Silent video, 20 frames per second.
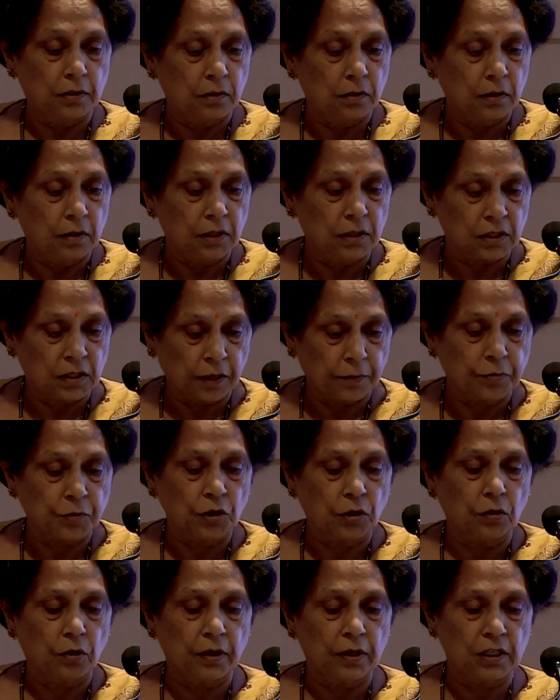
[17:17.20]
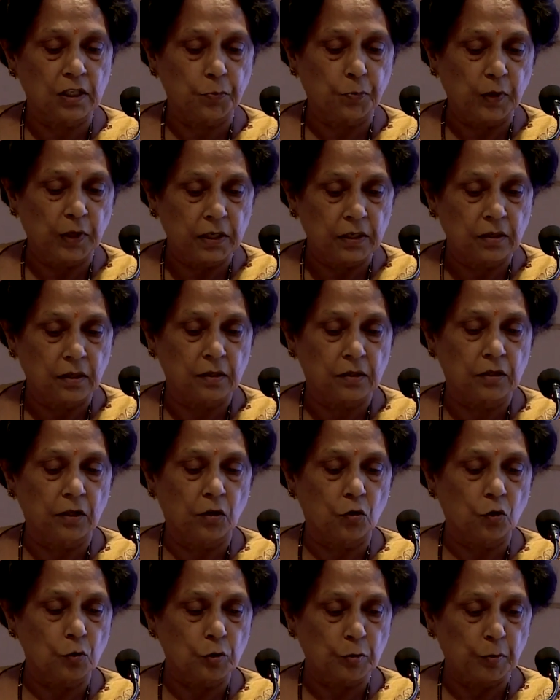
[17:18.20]
disruption or dysplasia
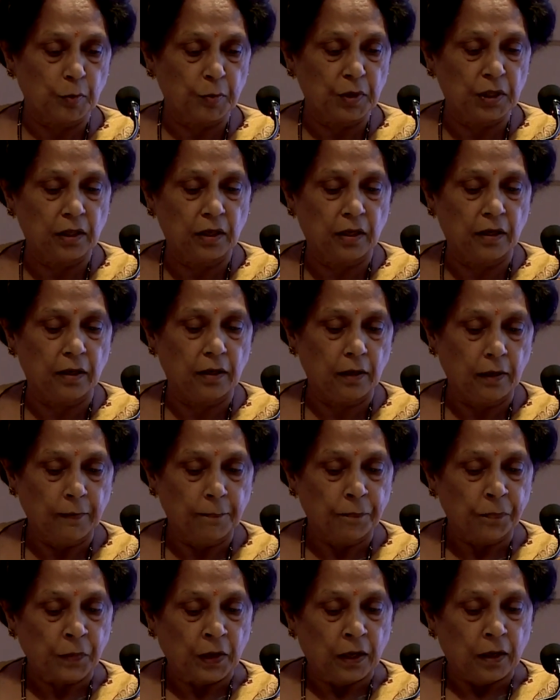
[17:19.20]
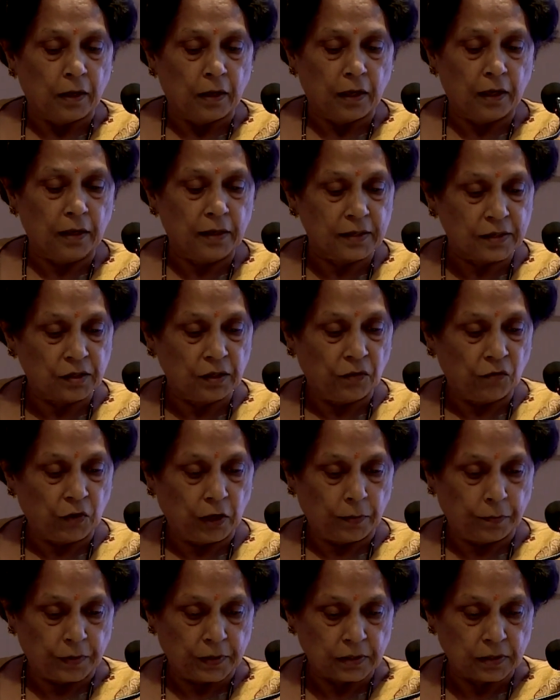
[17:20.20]
syndromes may be there in less than
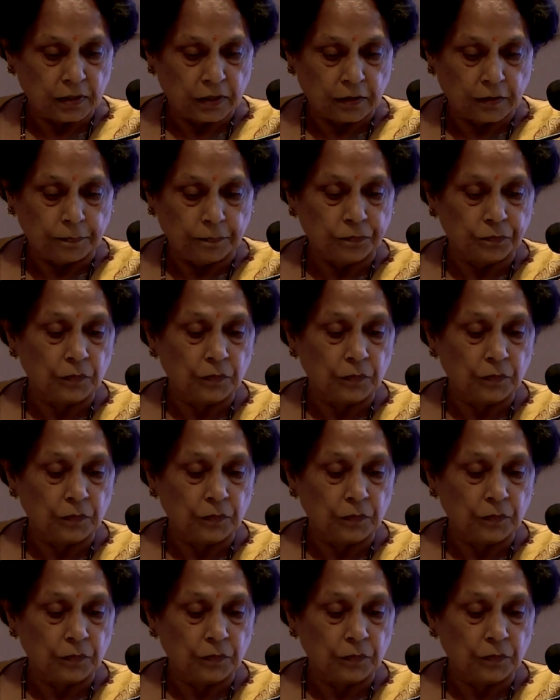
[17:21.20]
1%.